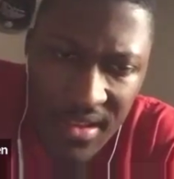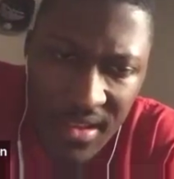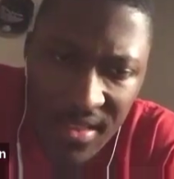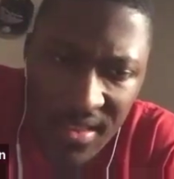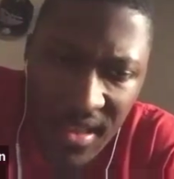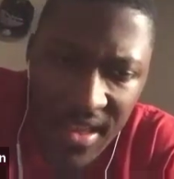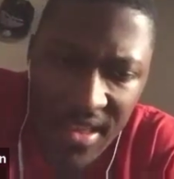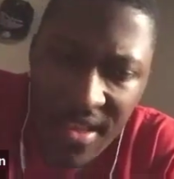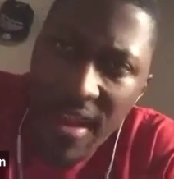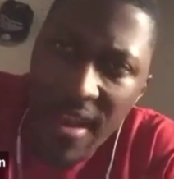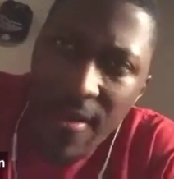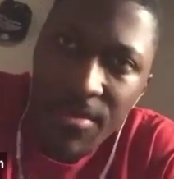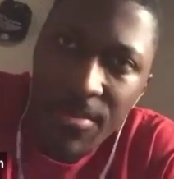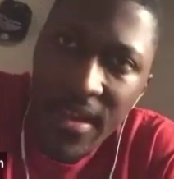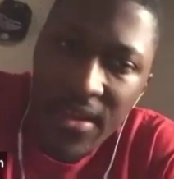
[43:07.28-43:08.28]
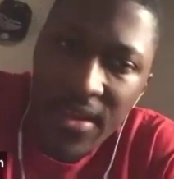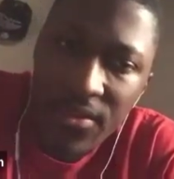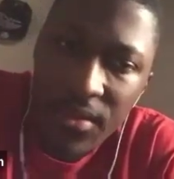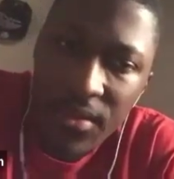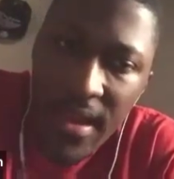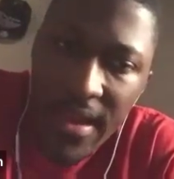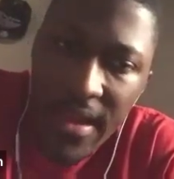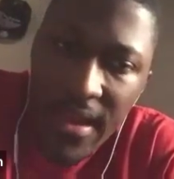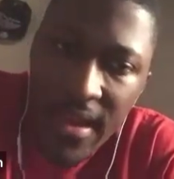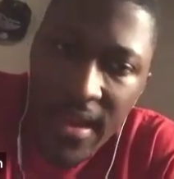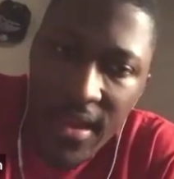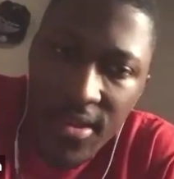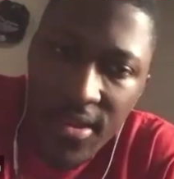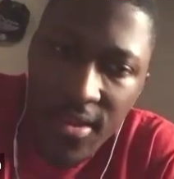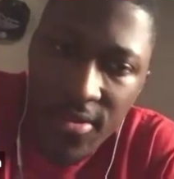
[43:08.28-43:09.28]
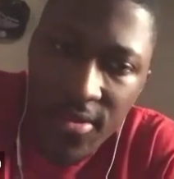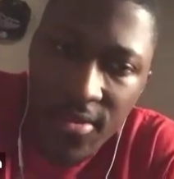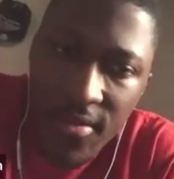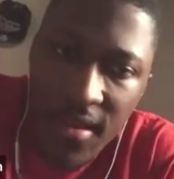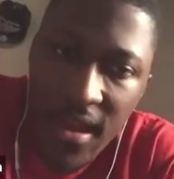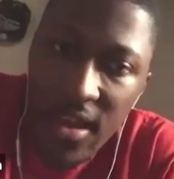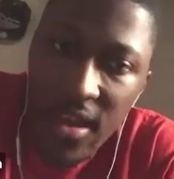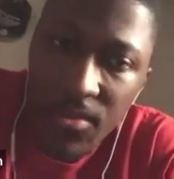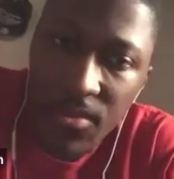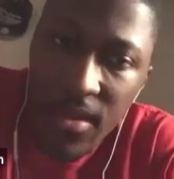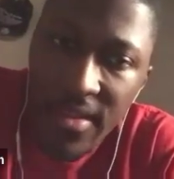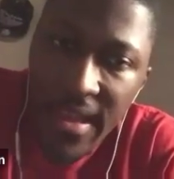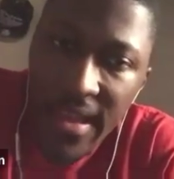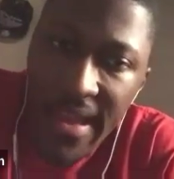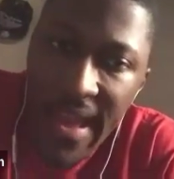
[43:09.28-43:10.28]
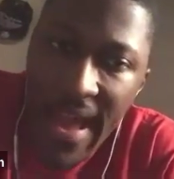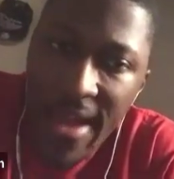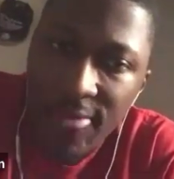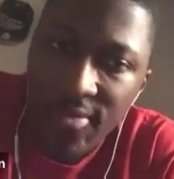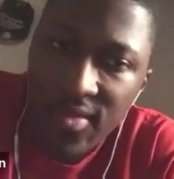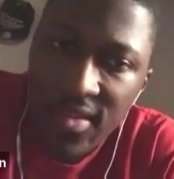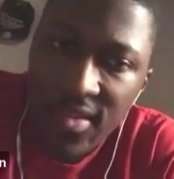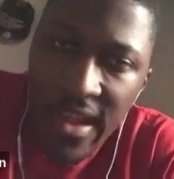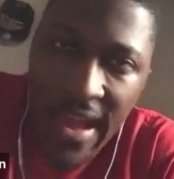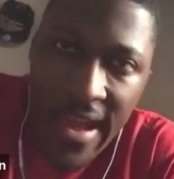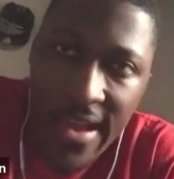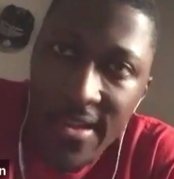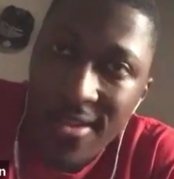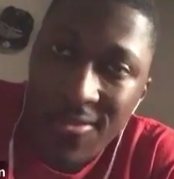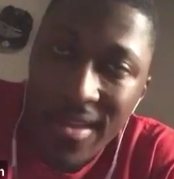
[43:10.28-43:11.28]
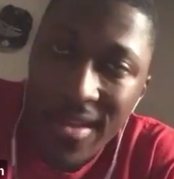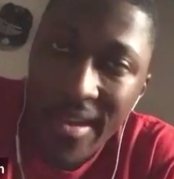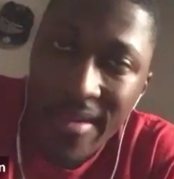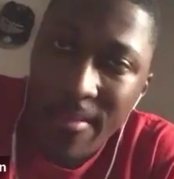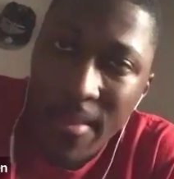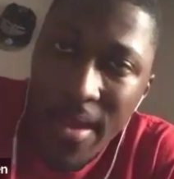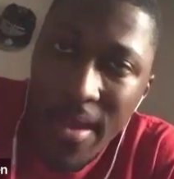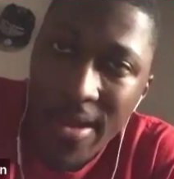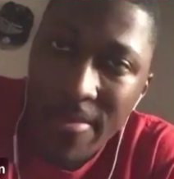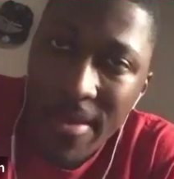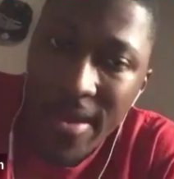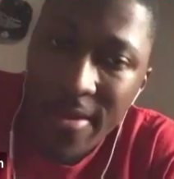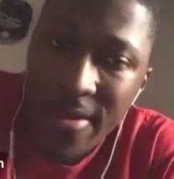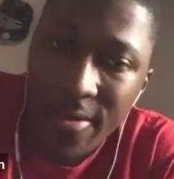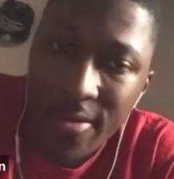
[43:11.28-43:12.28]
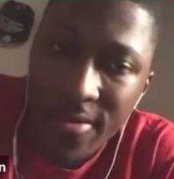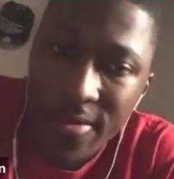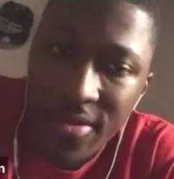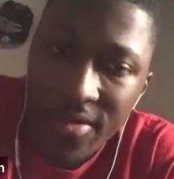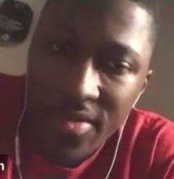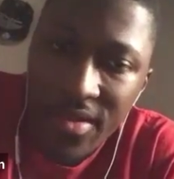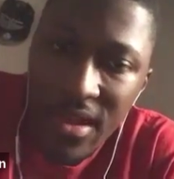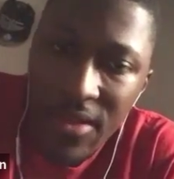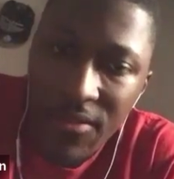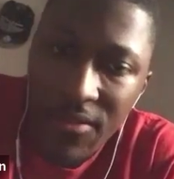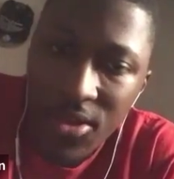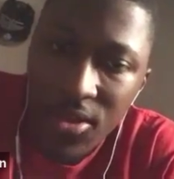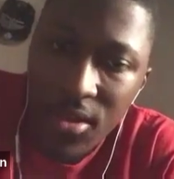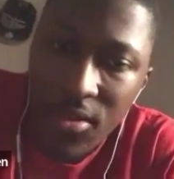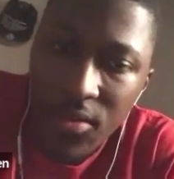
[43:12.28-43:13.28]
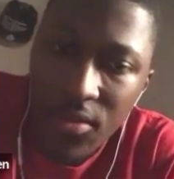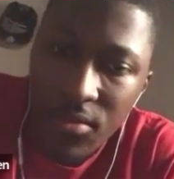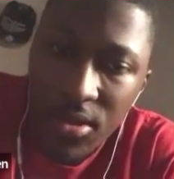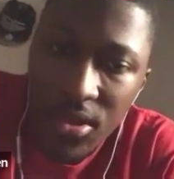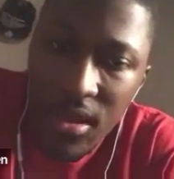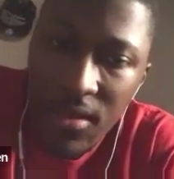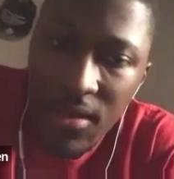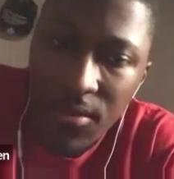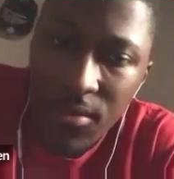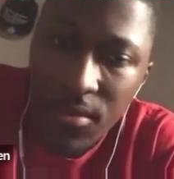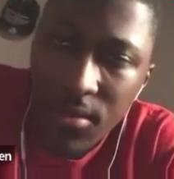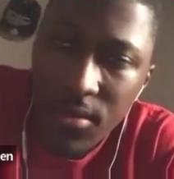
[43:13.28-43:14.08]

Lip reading: like yeah, plans for like do cosplays like outside of like anime or just TV shows or whichever.